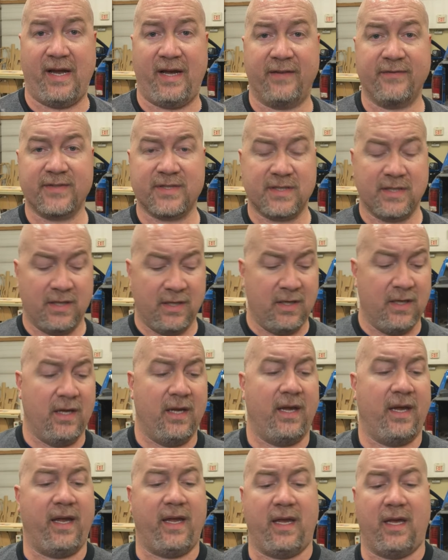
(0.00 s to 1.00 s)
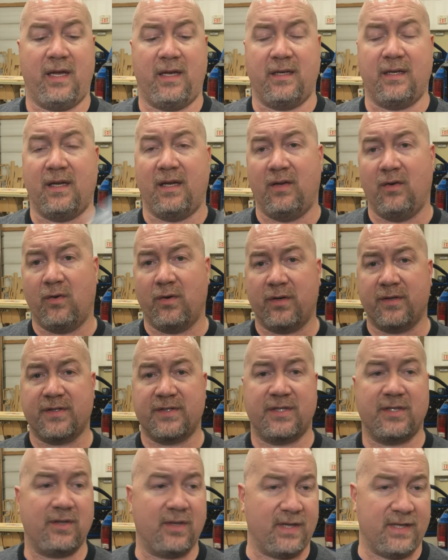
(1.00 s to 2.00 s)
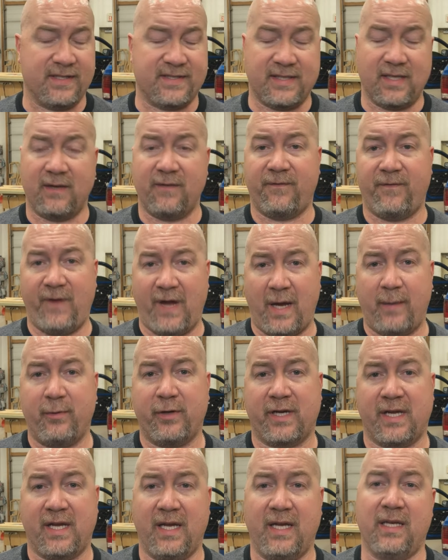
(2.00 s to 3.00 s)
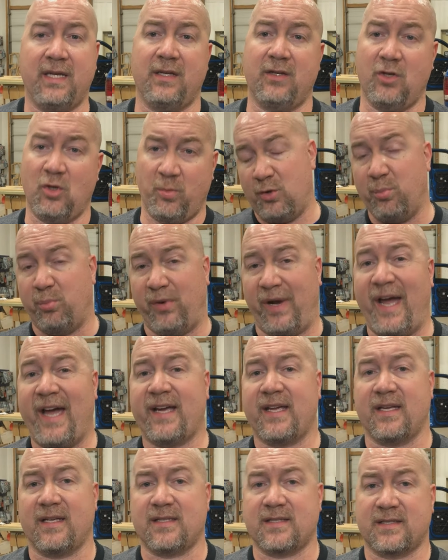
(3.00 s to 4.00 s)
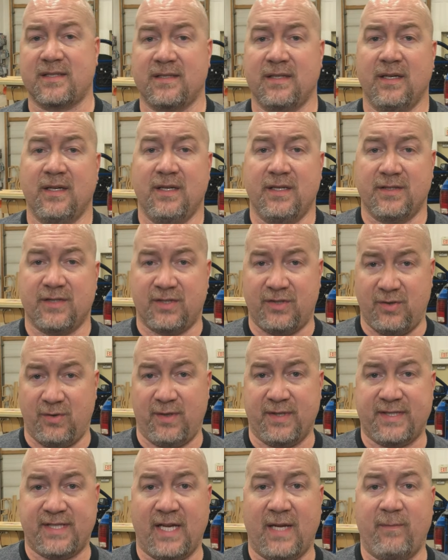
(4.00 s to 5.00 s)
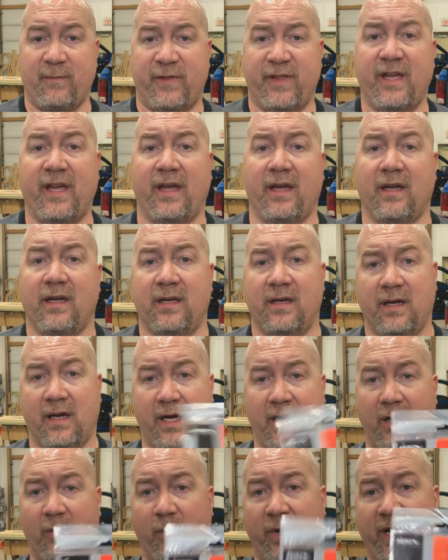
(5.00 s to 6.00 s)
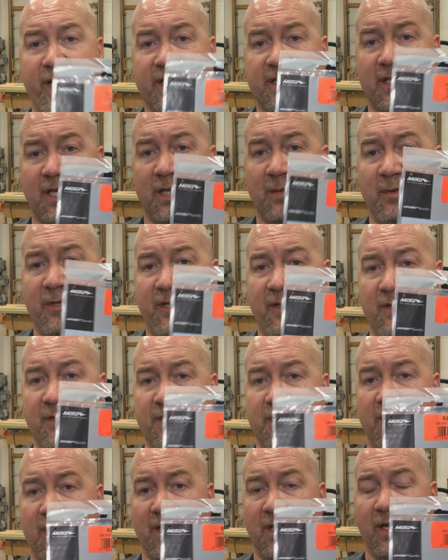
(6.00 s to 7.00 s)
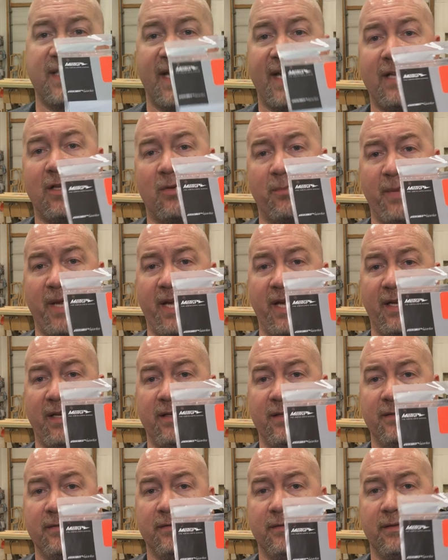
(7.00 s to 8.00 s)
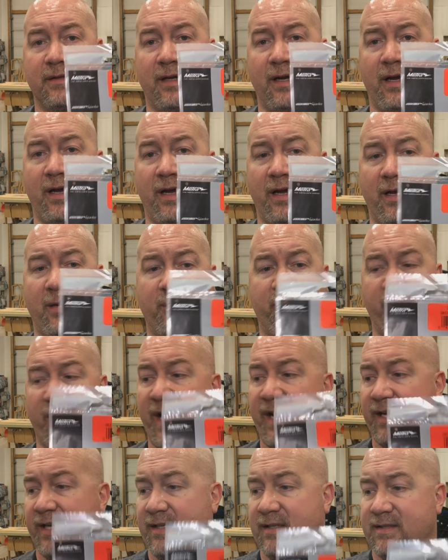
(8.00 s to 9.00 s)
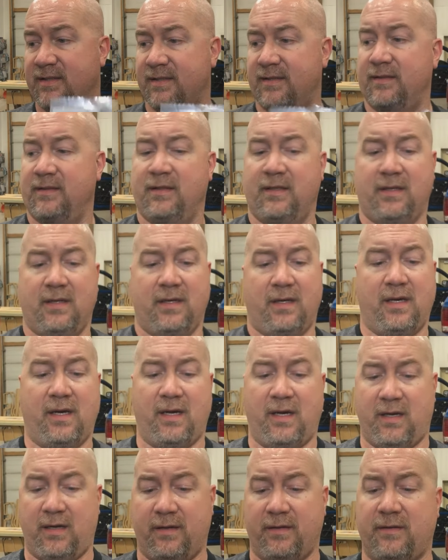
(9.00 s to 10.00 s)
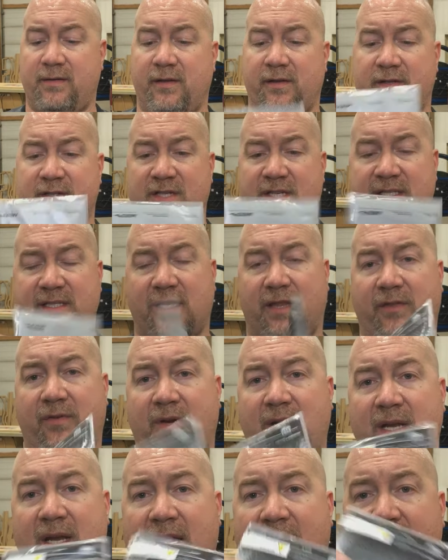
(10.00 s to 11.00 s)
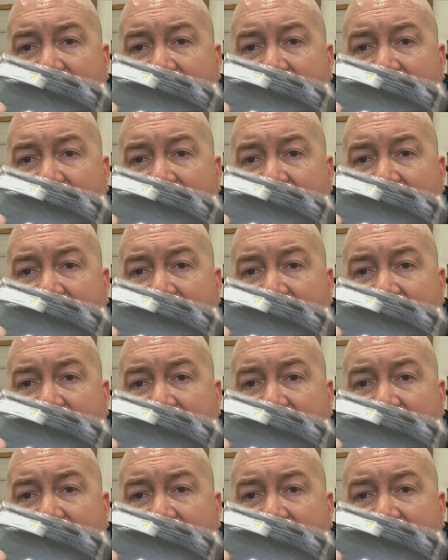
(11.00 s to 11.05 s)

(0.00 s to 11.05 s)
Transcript: a halfs. And in order to, instead of fabricating new brackets, to do the same thing. Uh, we're actually gonna be using tailor-made uh, brackets. Uh, they're just a three and a